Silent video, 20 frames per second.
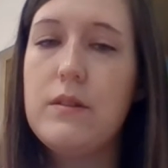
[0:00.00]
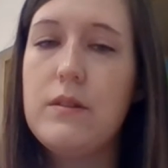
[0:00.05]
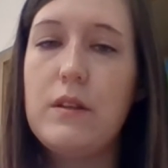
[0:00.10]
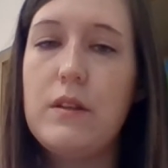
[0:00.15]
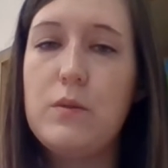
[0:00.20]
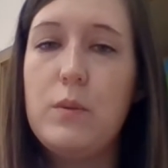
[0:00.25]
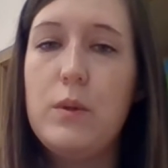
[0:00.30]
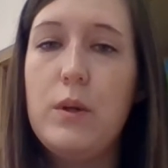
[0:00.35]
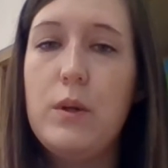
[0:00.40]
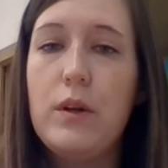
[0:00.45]
So
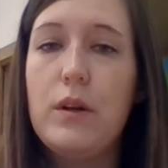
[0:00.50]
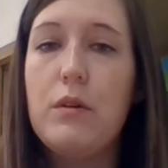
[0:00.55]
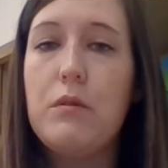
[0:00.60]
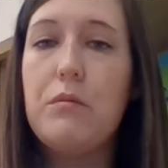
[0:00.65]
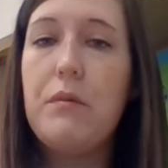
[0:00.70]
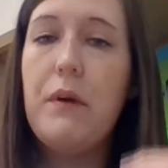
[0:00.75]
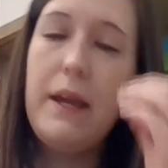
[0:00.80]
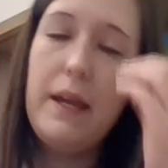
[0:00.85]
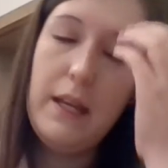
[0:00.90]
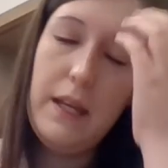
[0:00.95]
that's what you're going
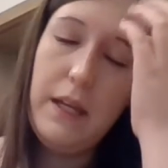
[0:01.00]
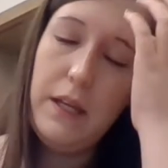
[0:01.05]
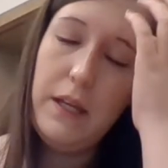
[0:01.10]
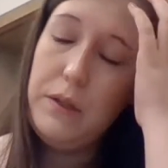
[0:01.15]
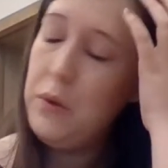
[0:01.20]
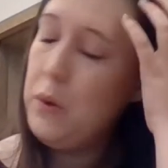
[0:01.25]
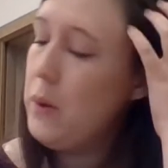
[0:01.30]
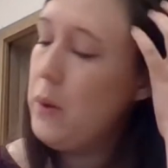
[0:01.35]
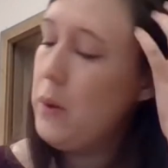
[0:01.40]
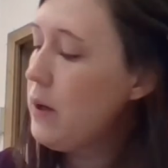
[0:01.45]
to write
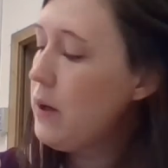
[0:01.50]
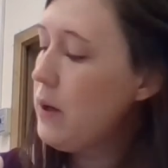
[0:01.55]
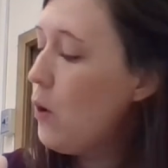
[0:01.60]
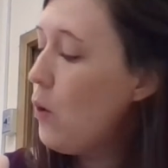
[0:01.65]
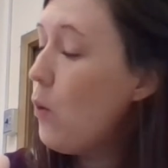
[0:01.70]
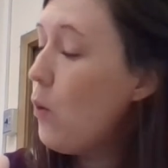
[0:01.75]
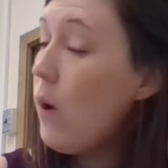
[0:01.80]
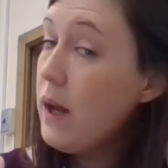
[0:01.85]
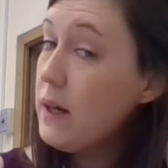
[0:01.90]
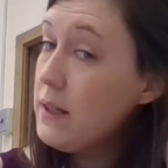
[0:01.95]
in your
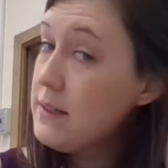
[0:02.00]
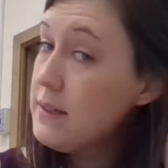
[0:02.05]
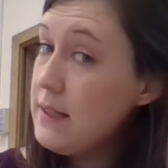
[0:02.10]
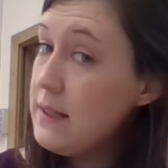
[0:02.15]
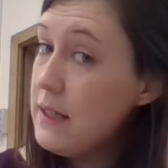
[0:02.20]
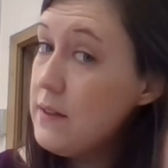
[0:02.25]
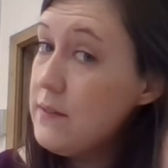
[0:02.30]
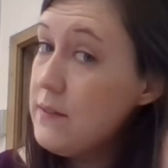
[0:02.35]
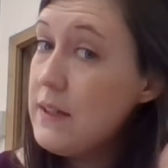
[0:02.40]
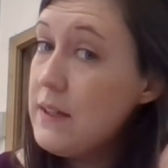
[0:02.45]

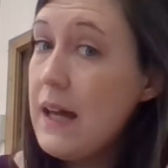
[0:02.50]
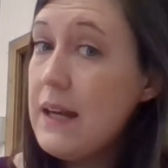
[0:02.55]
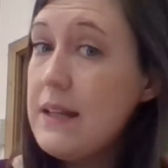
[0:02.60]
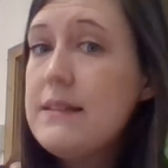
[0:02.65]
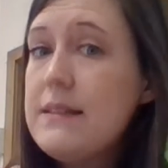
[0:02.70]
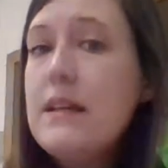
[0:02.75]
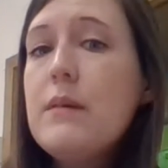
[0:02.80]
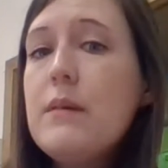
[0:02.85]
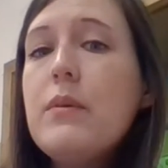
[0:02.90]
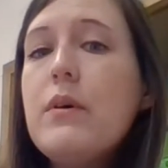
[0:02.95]
quantitative
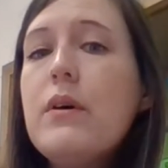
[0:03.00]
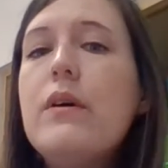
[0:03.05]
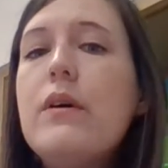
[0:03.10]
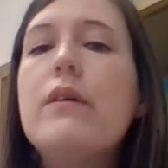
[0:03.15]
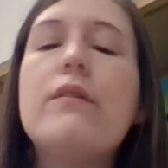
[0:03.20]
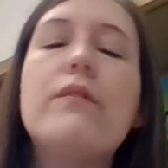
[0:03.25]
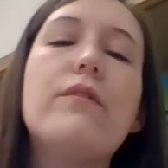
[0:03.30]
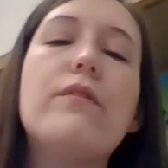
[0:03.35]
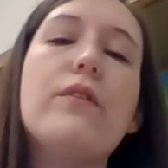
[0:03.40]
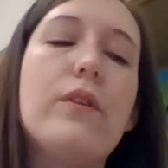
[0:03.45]
data
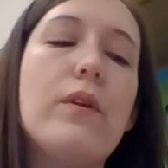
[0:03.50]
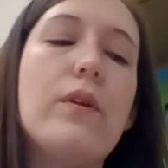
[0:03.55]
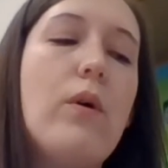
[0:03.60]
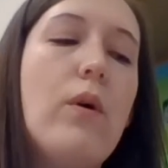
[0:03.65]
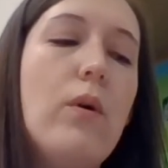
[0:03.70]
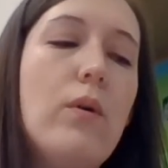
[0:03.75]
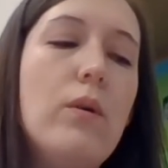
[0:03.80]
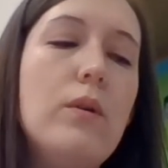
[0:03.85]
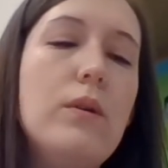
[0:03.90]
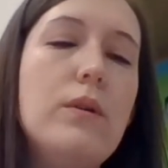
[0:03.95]
table for the
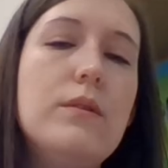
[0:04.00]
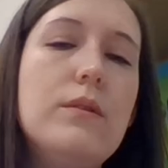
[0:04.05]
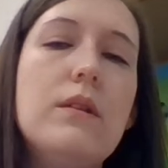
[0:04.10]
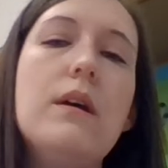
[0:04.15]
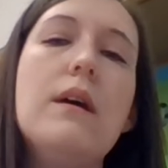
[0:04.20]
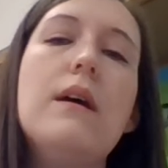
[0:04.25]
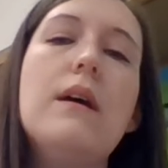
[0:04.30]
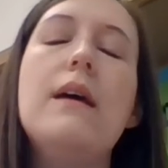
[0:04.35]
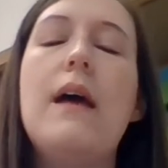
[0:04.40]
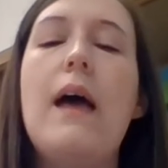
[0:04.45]
cold
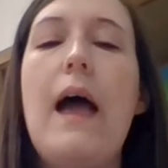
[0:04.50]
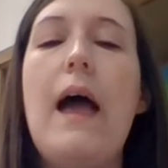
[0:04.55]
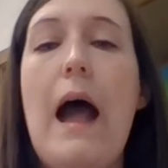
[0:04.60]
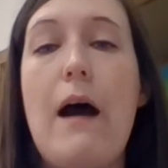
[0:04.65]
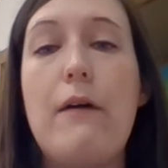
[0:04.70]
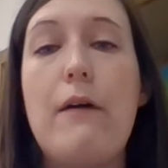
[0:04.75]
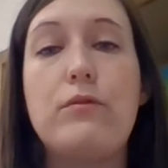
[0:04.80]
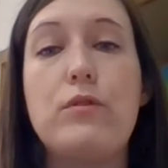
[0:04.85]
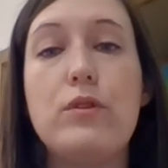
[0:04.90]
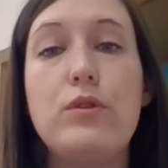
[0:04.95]

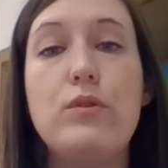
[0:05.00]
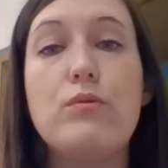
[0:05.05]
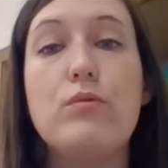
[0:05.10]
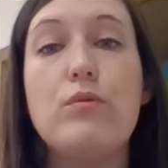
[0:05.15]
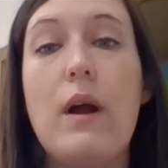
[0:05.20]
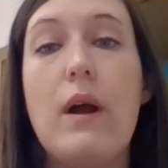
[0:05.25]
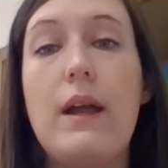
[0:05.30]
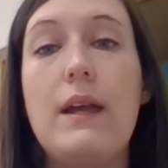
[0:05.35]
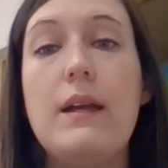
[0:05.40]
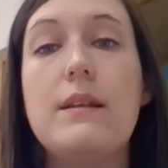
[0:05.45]
after you
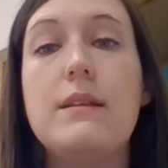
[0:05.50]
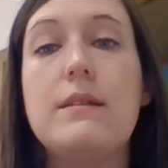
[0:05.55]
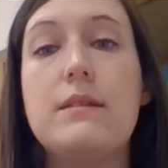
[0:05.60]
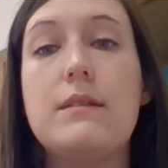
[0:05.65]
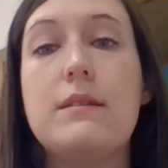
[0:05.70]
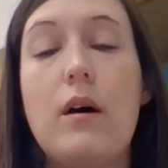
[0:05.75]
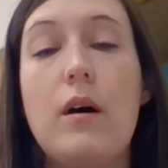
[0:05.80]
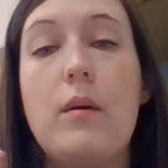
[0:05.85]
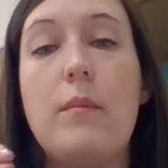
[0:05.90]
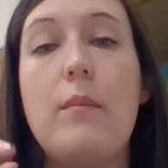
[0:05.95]
write
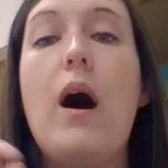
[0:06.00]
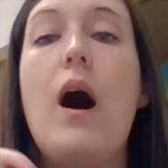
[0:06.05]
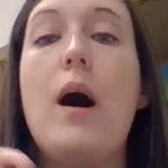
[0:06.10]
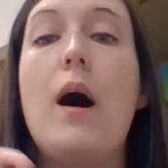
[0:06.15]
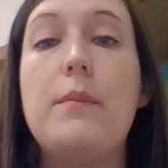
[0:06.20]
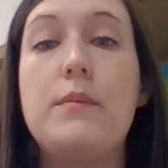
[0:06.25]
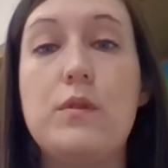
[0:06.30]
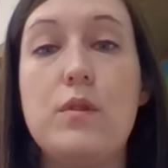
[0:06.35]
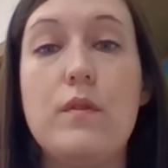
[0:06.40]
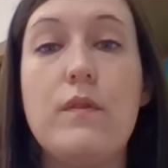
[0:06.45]
some
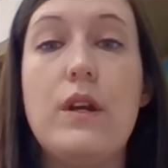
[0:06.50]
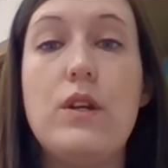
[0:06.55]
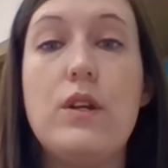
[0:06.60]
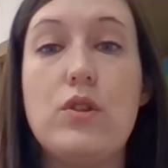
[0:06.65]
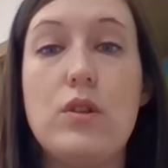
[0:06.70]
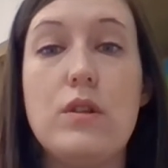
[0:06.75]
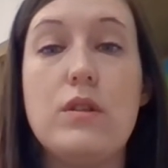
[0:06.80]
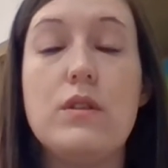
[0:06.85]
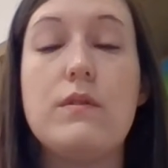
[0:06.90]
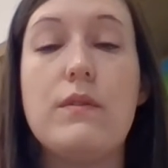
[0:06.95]

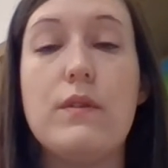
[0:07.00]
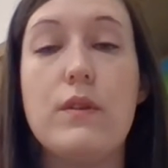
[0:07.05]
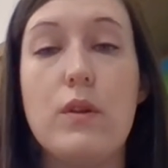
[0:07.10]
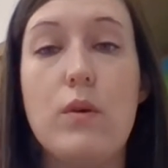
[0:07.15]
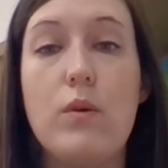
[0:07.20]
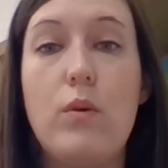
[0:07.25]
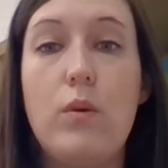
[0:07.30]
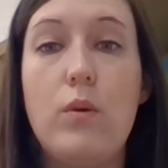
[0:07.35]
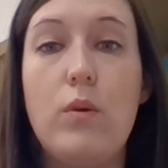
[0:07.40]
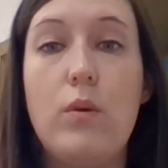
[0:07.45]
observations for the
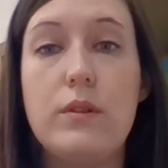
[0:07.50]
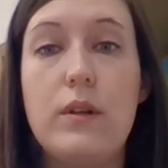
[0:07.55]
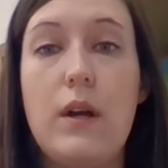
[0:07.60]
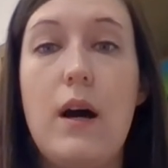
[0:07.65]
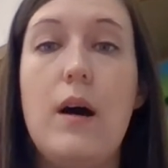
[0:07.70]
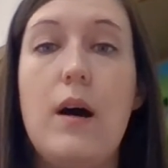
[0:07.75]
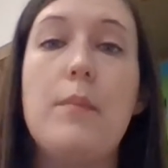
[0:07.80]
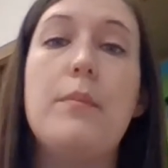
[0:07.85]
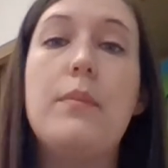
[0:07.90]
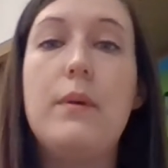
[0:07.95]
cold
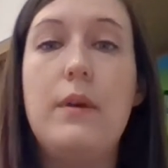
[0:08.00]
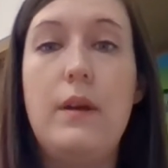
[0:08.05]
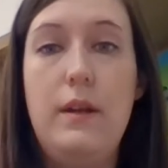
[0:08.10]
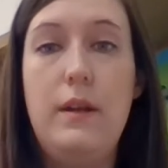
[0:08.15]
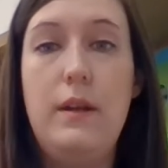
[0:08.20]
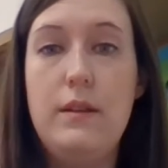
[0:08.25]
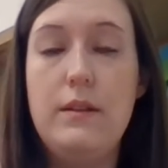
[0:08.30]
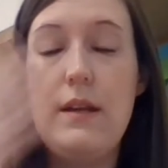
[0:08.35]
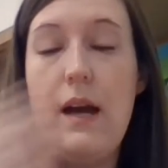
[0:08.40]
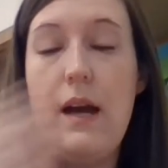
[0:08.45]
cup
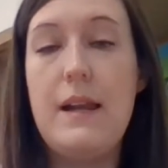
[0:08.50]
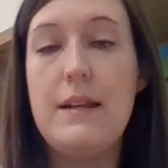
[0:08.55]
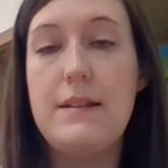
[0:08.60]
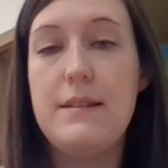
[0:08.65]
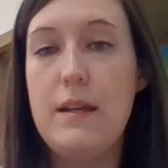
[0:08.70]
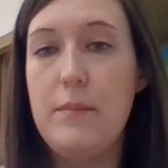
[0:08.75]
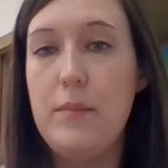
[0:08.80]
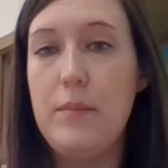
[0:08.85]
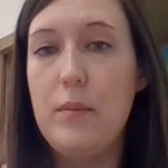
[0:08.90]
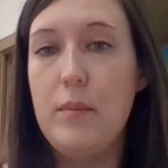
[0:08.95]
in the data
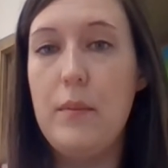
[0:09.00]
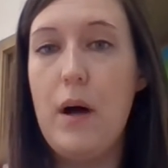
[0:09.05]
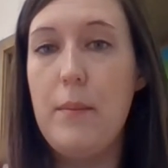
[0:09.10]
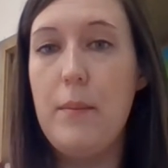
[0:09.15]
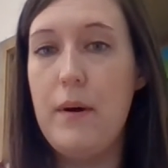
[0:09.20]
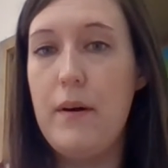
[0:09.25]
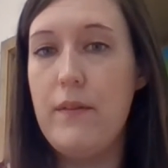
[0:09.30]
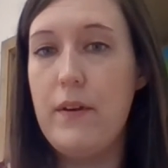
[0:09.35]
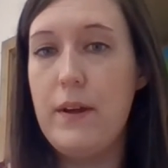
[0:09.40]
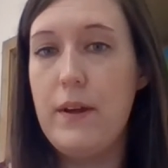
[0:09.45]
table
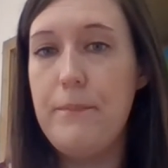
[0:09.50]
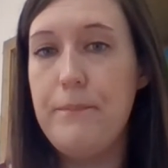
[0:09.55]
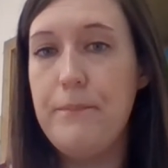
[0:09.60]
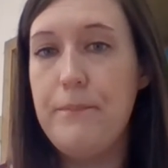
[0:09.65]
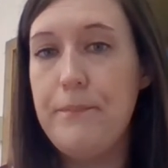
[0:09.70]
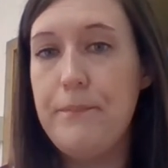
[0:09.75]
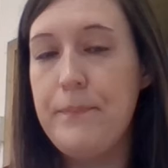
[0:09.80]
above it.